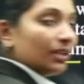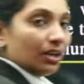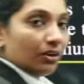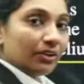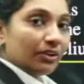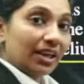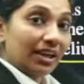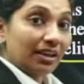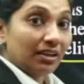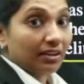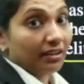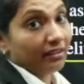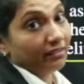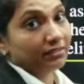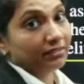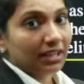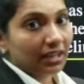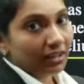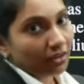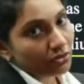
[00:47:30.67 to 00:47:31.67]
Okay,
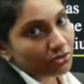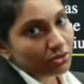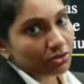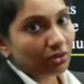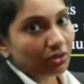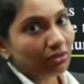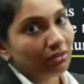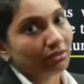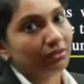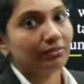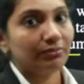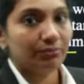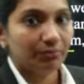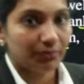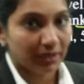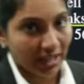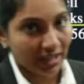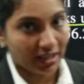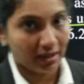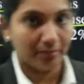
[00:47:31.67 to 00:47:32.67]
there also we
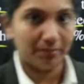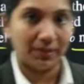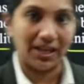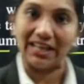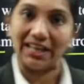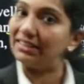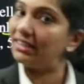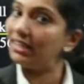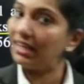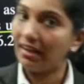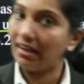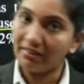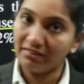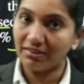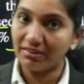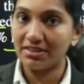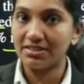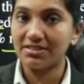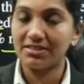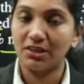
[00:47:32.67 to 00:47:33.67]
can apply the
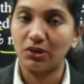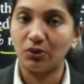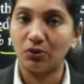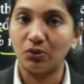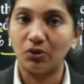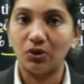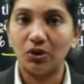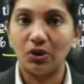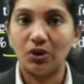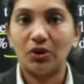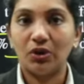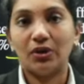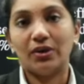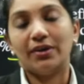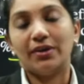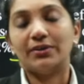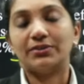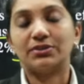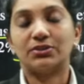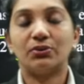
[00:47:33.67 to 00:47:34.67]
Henry's law.
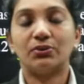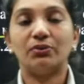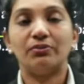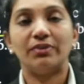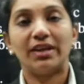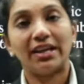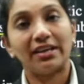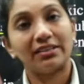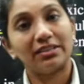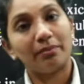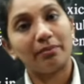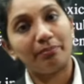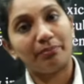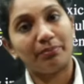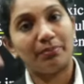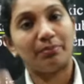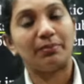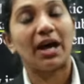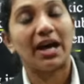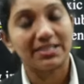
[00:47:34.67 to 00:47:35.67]
So where
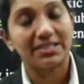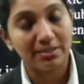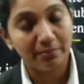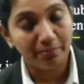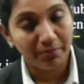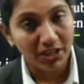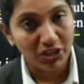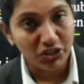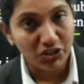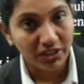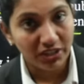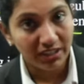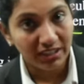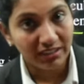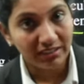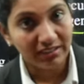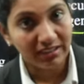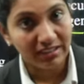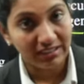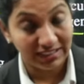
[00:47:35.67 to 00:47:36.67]
as the pressure
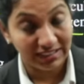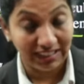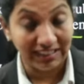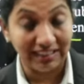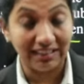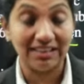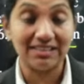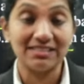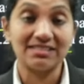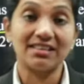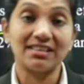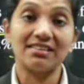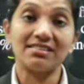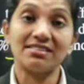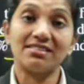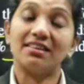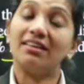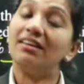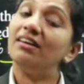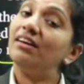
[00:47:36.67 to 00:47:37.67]

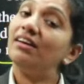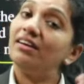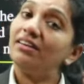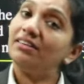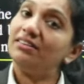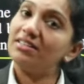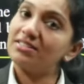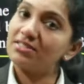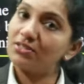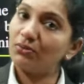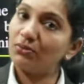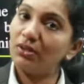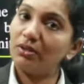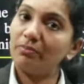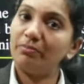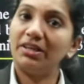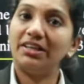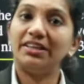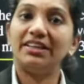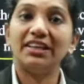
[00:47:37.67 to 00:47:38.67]
decreases, the
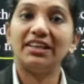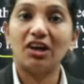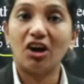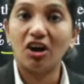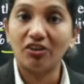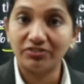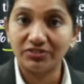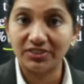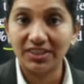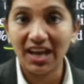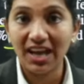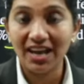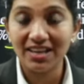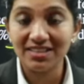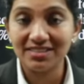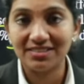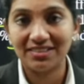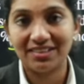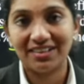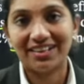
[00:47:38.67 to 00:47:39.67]
solubility of
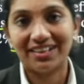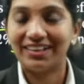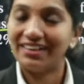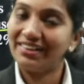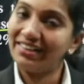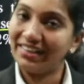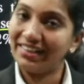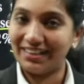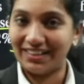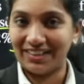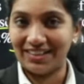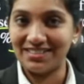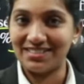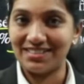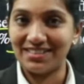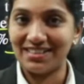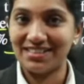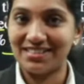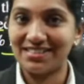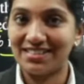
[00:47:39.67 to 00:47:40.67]
gas
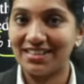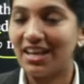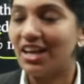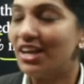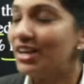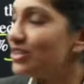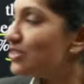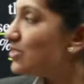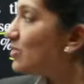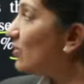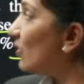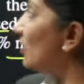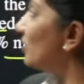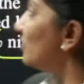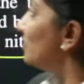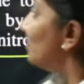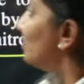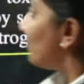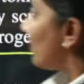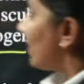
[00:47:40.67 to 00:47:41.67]
decreases. So
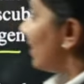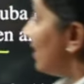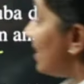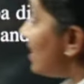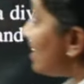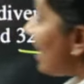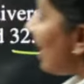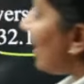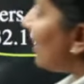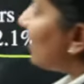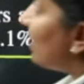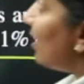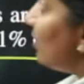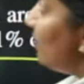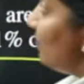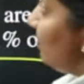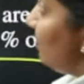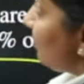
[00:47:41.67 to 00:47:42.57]
these are the